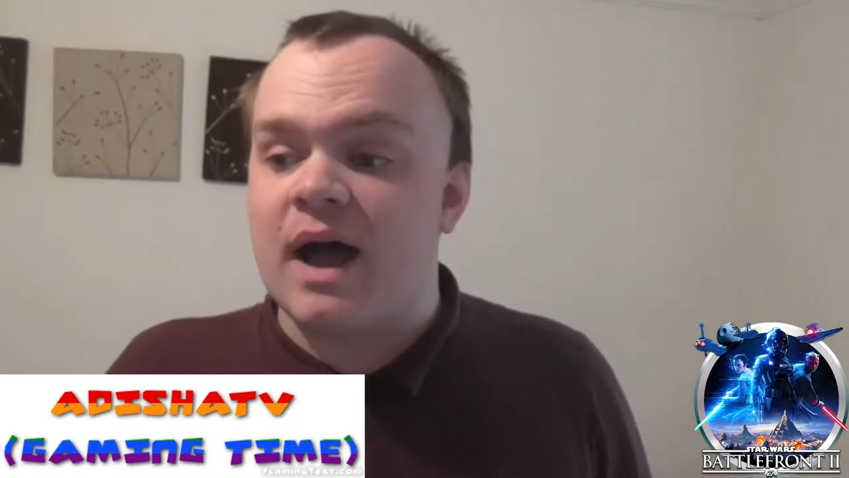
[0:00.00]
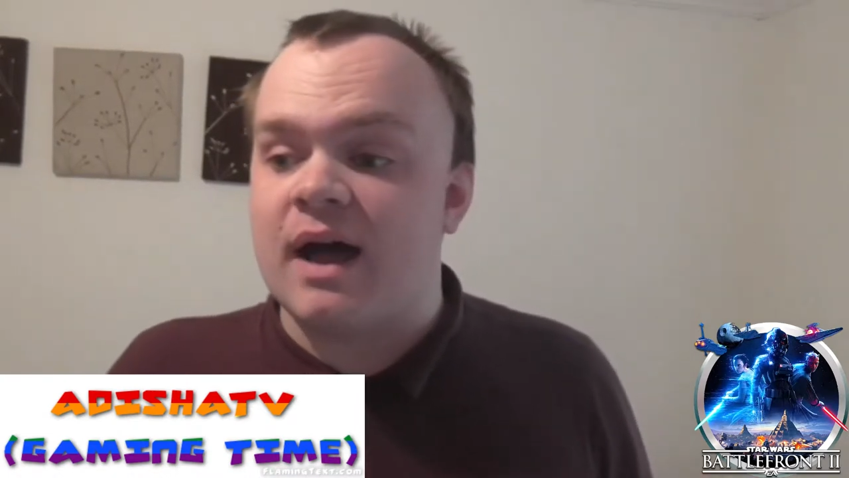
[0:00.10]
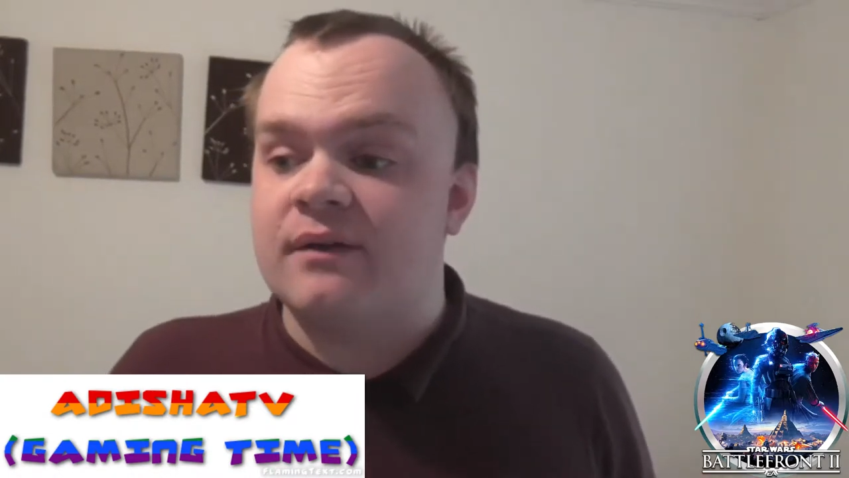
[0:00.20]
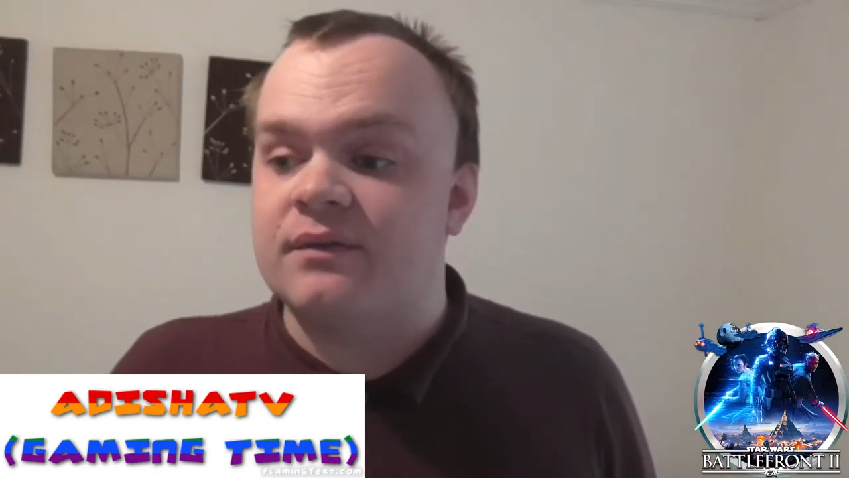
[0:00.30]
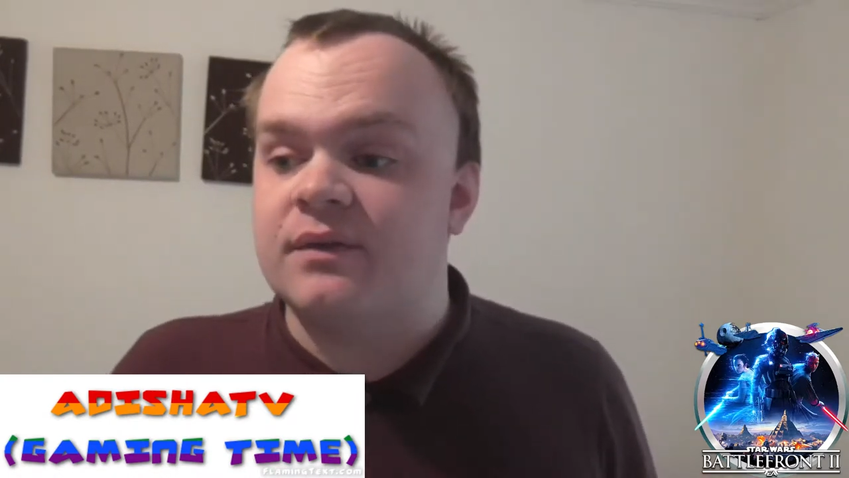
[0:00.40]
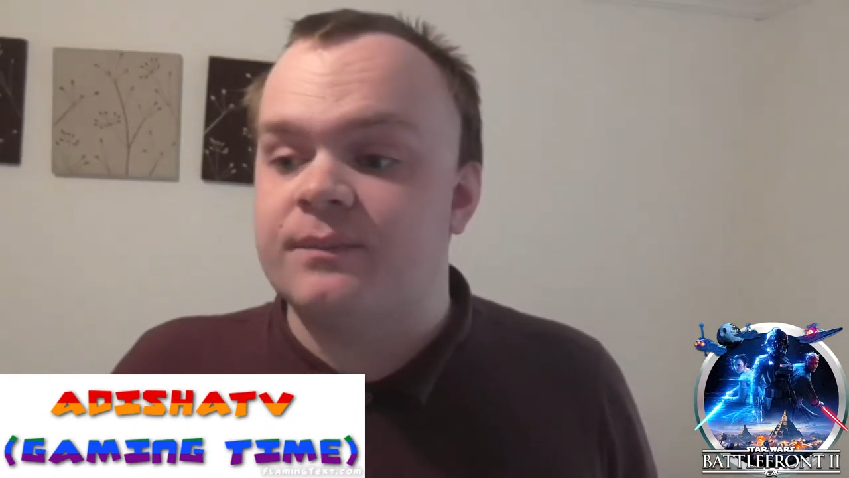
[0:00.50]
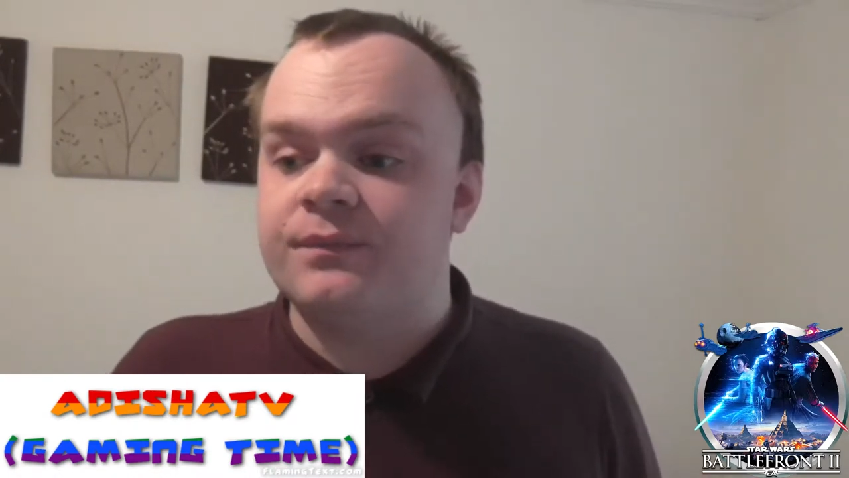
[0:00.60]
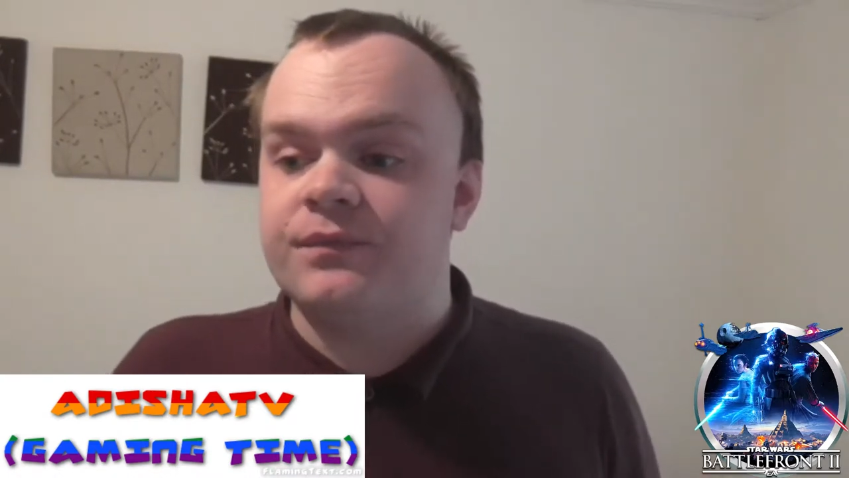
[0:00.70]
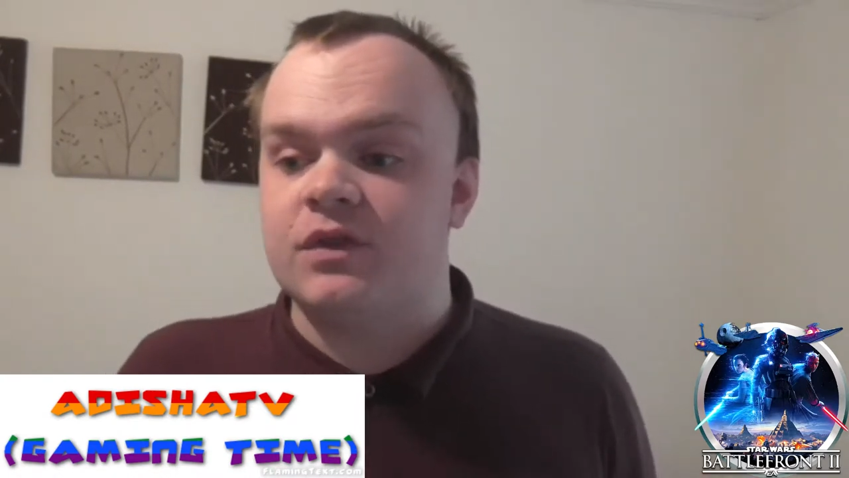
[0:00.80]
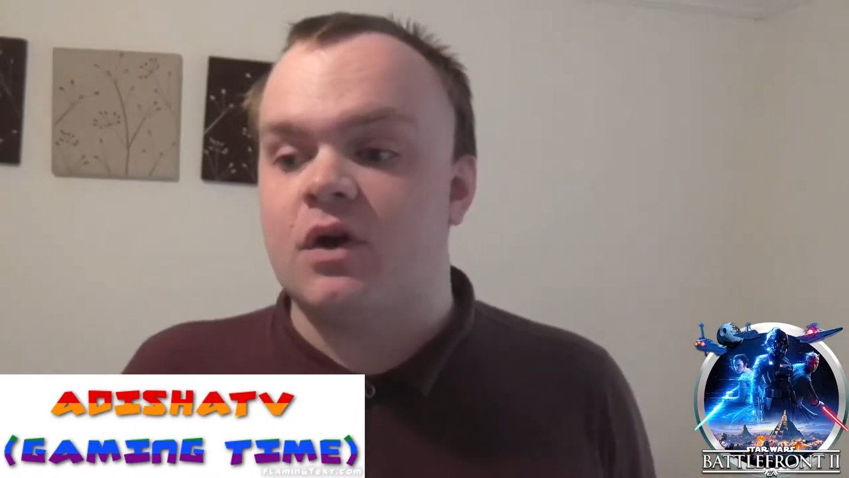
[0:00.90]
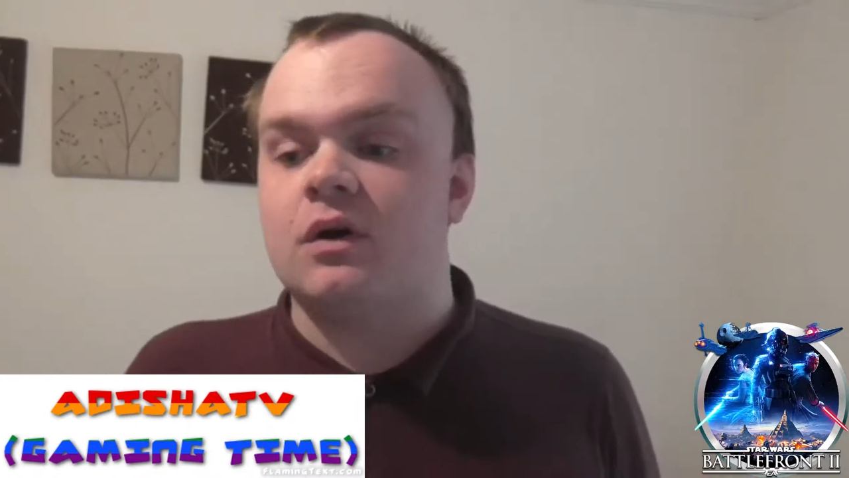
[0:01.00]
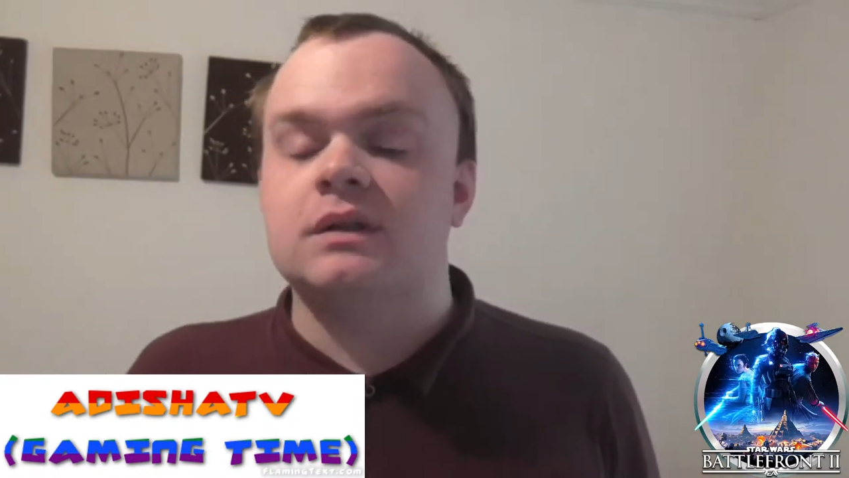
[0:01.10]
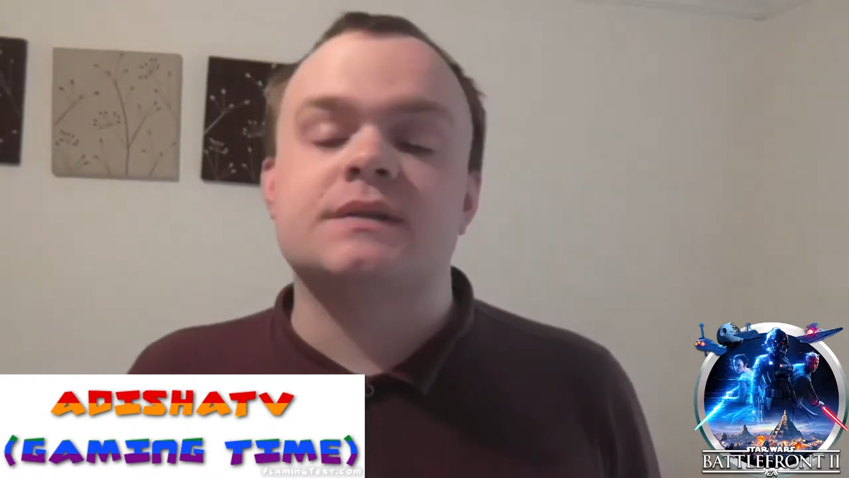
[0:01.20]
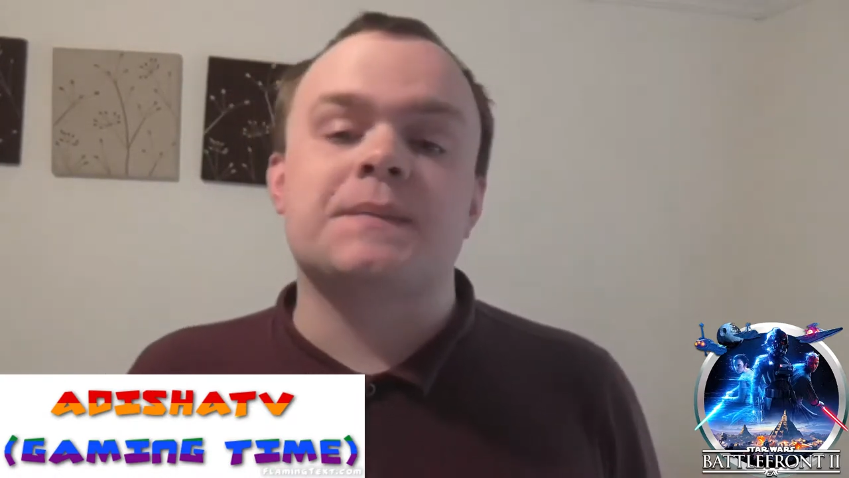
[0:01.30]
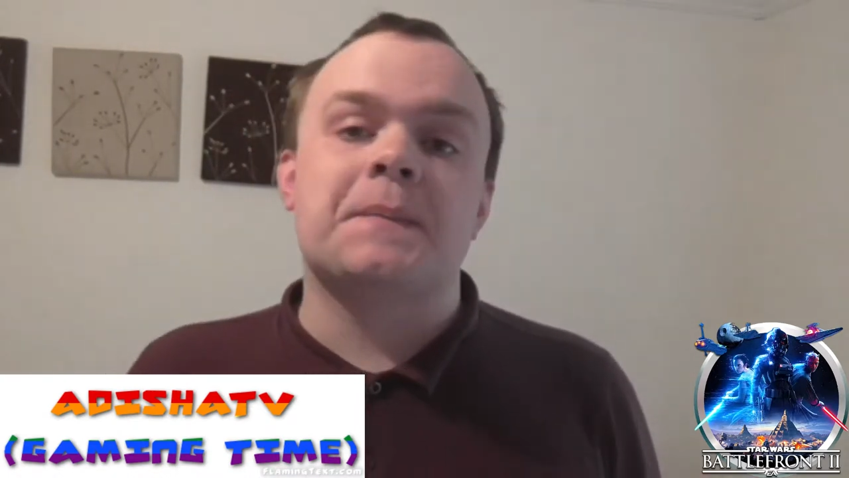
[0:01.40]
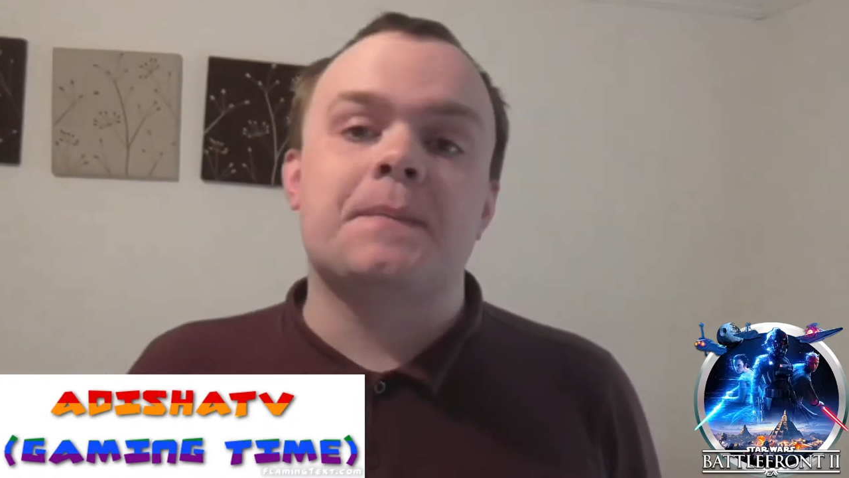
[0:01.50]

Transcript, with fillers: have not.